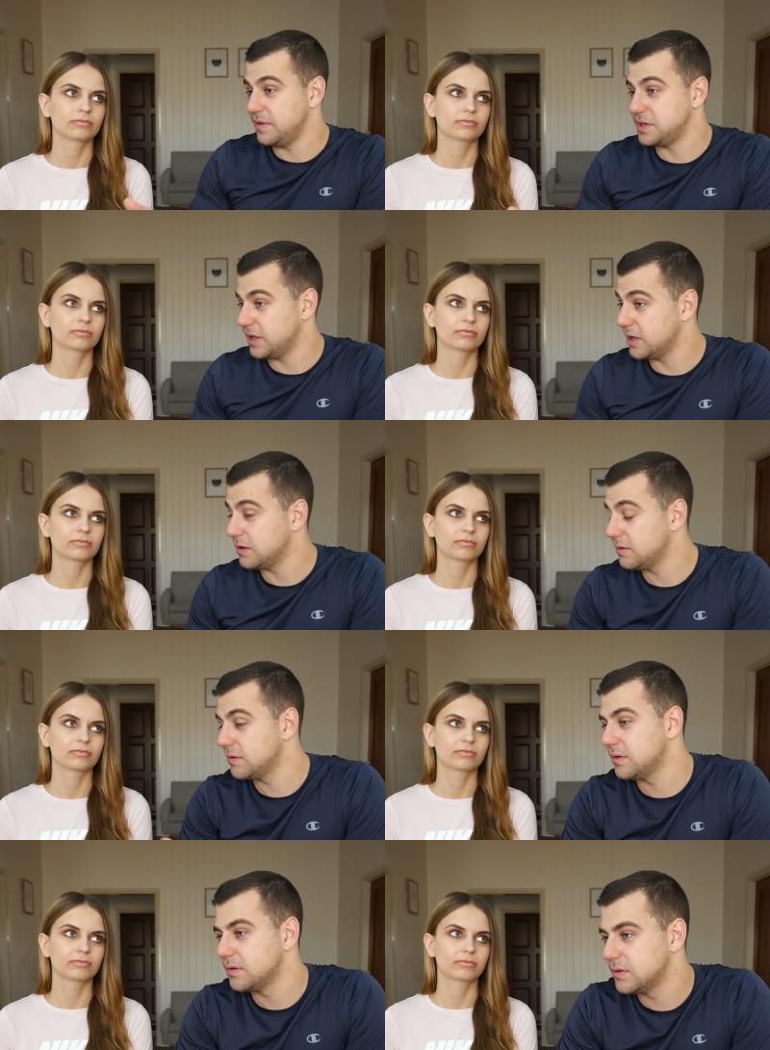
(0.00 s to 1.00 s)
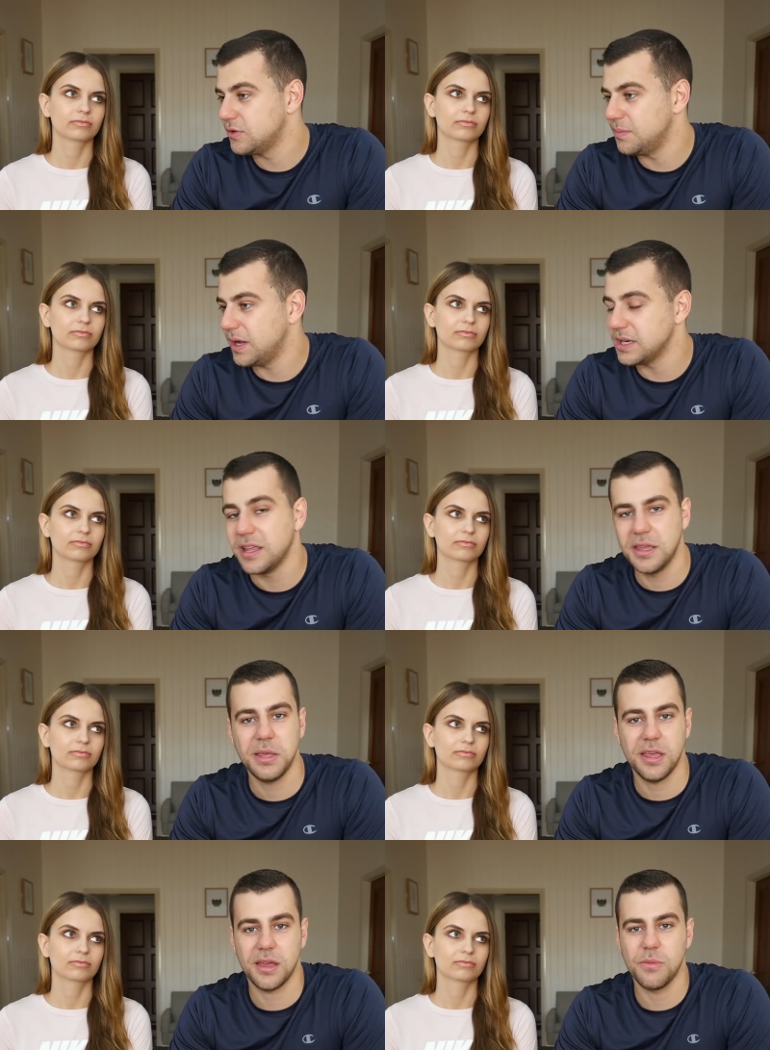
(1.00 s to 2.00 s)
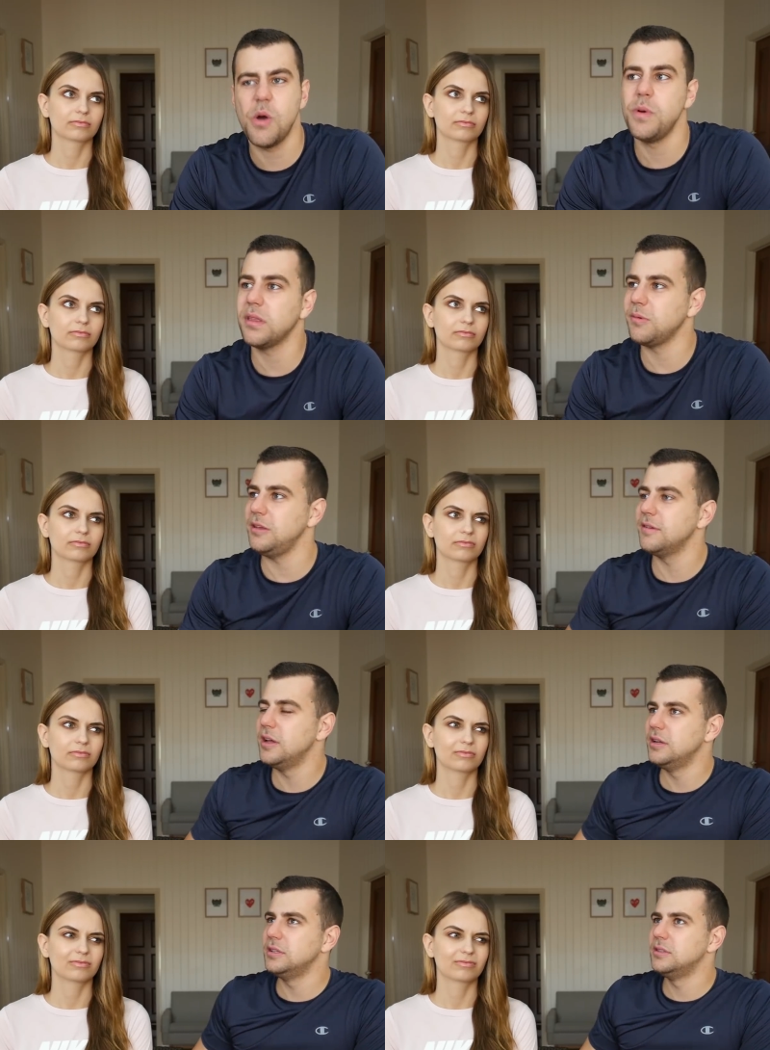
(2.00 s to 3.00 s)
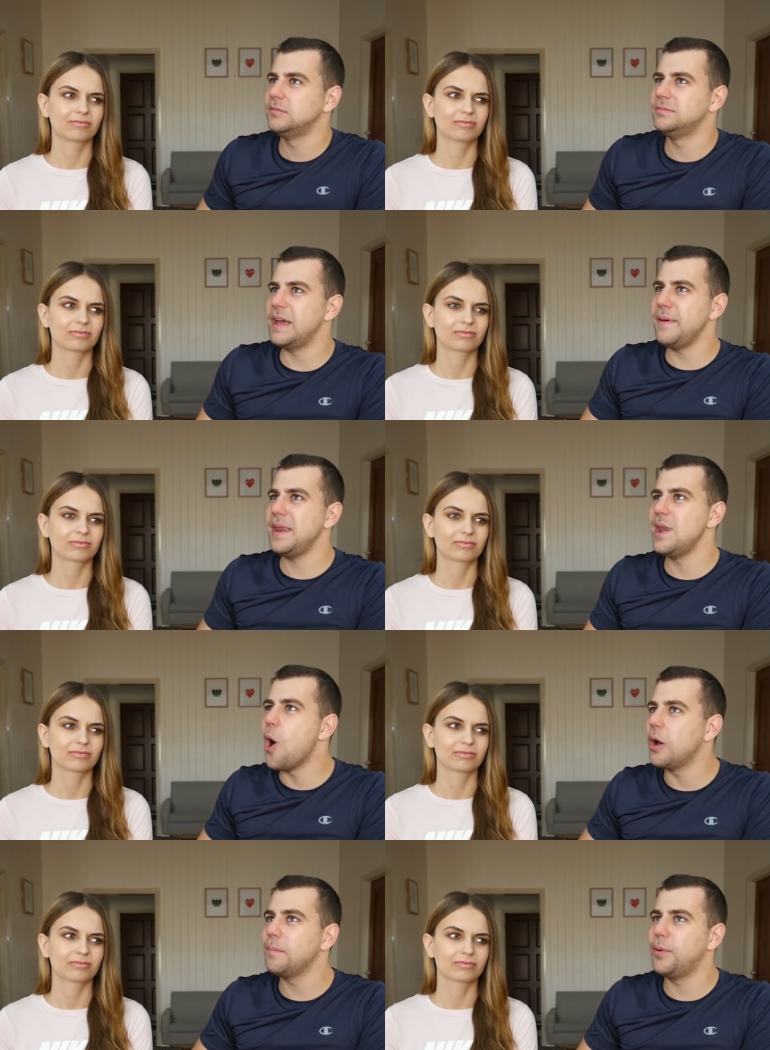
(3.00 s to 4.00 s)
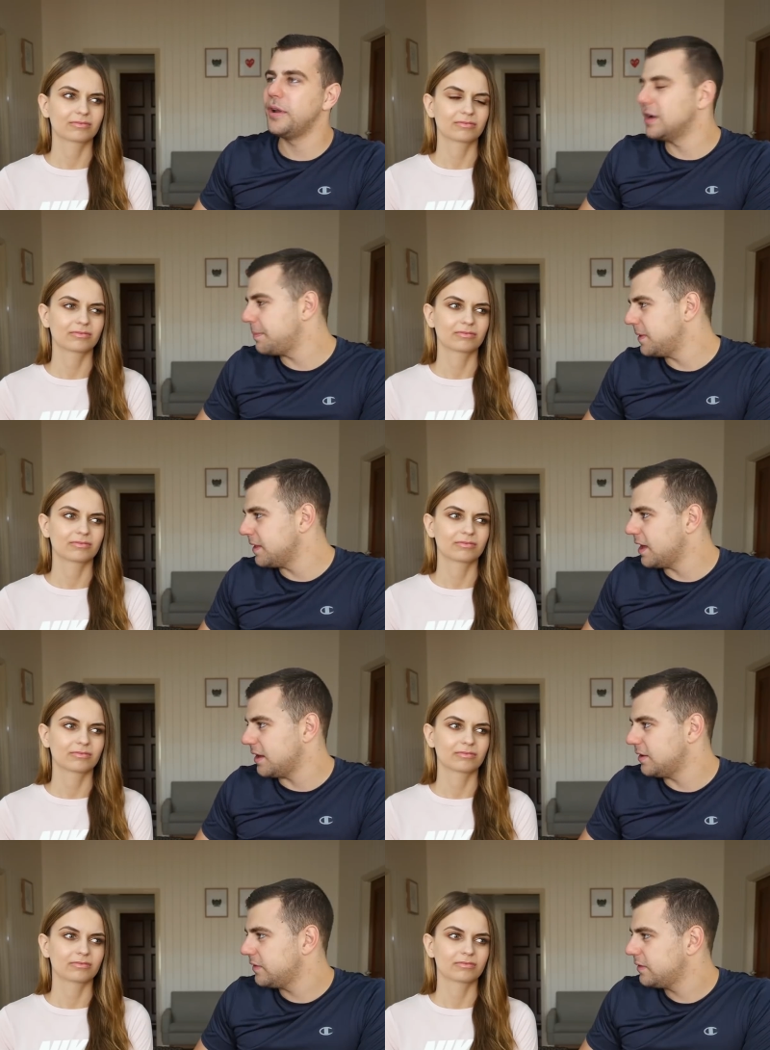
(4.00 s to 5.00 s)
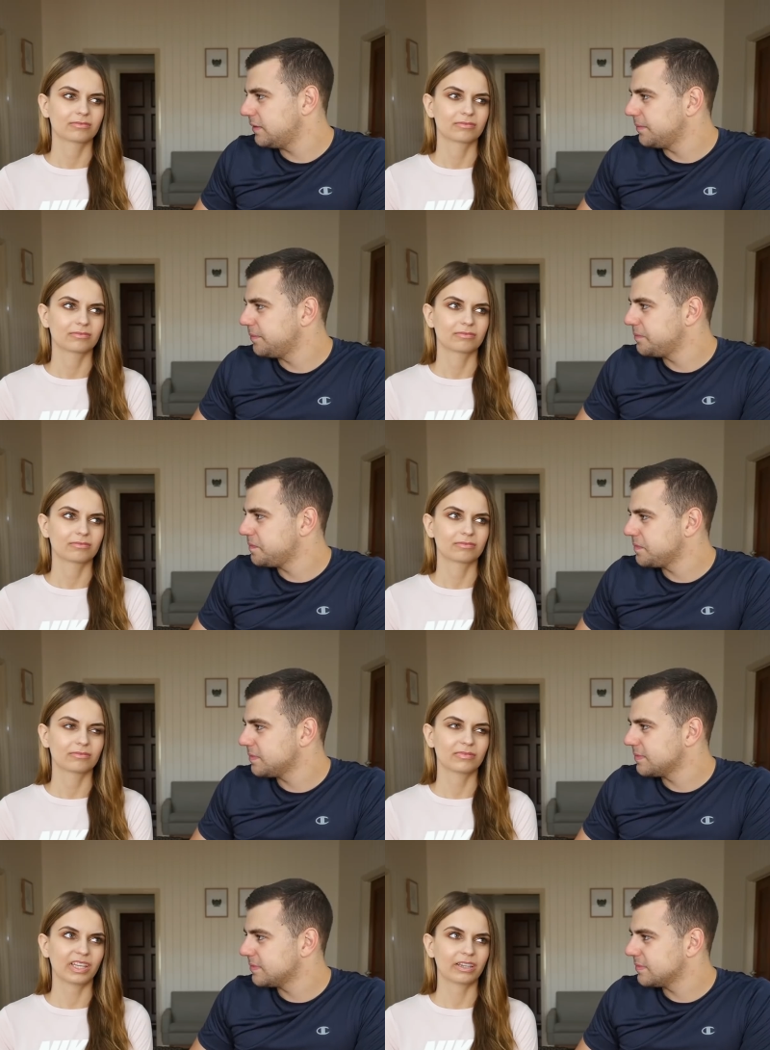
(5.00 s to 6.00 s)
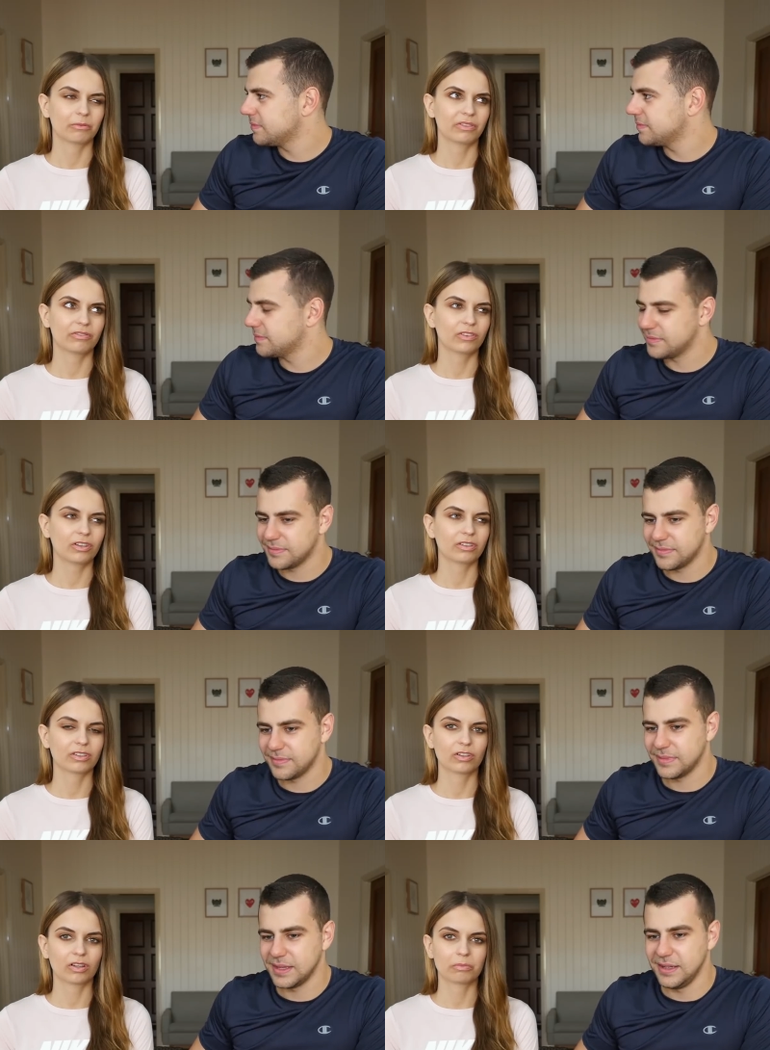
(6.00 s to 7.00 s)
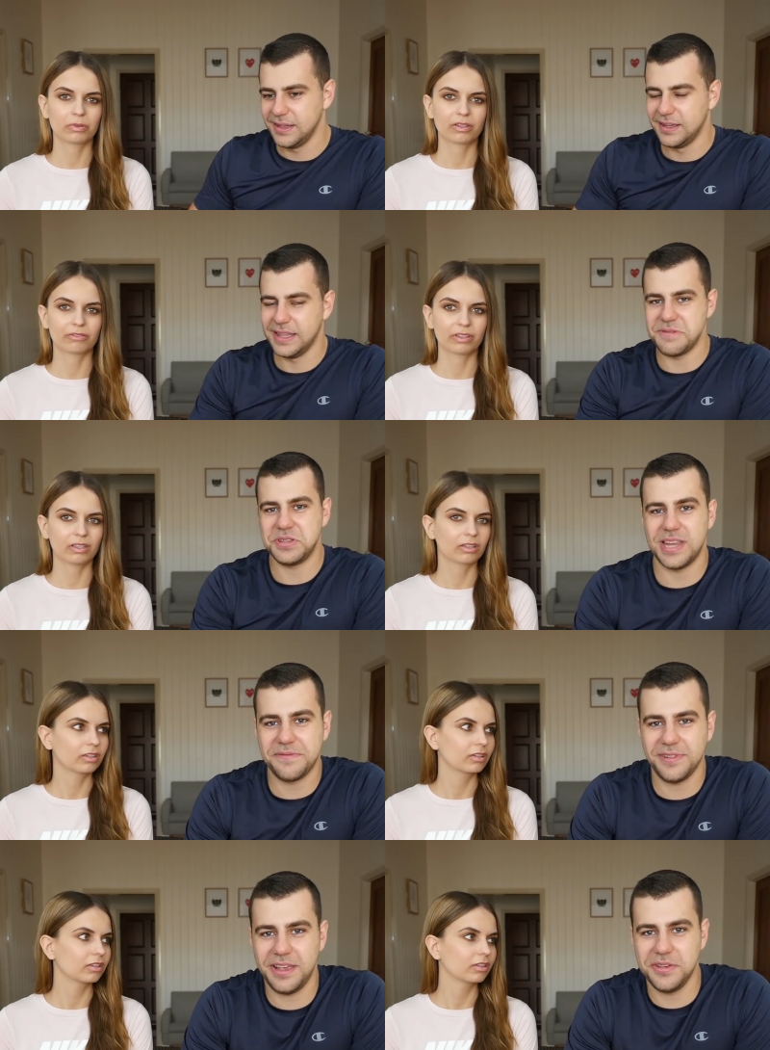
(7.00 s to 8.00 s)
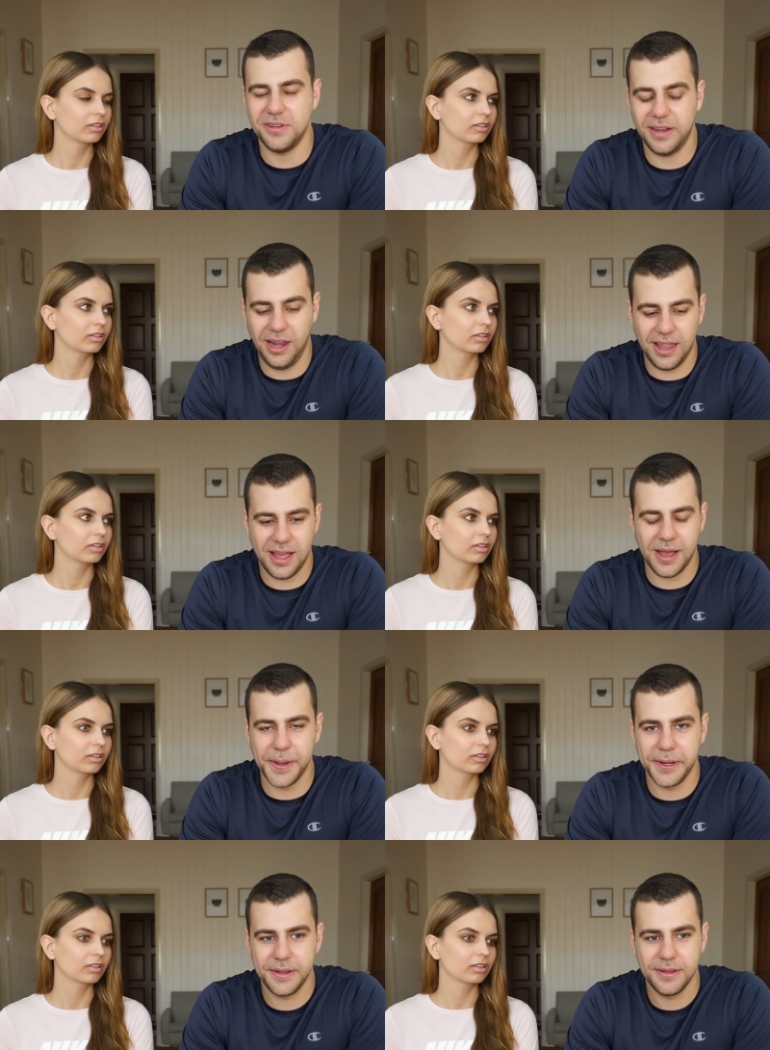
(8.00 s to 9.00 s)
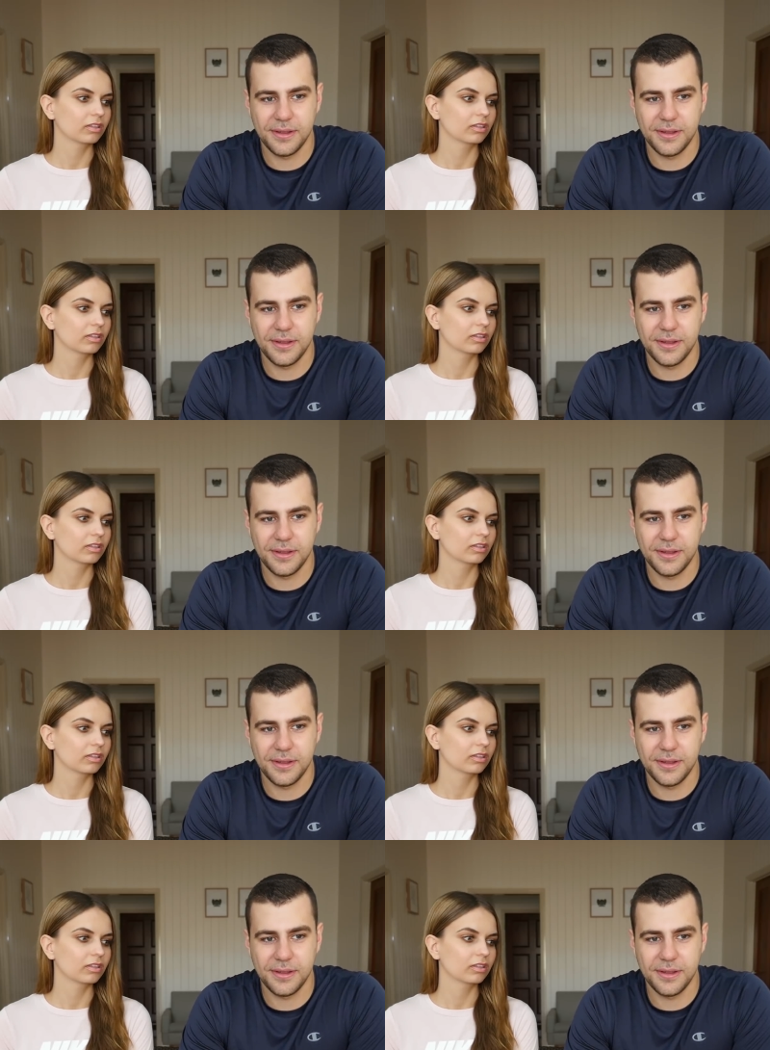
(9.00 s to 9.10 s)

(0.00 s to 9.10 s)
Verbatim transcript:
Speaker 1: of each other too much? I think, yeah. Well, we, we never not put it up in the end.
Speaker 2: Yeah, we've not not put it.
Speaker 1: There was definitely your little uh,